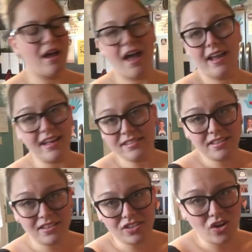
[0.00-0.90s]
I guess at
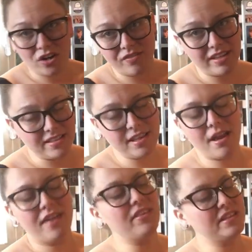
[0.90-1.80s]
the start of it,
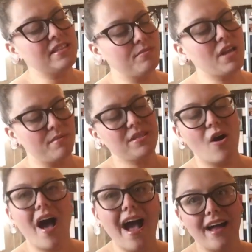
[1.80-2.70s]
and then sometimes
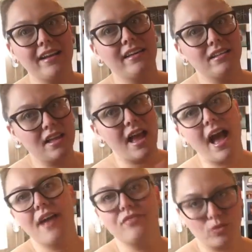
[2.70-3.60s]
I'll add it
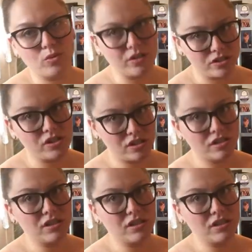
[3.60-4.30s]
afterwards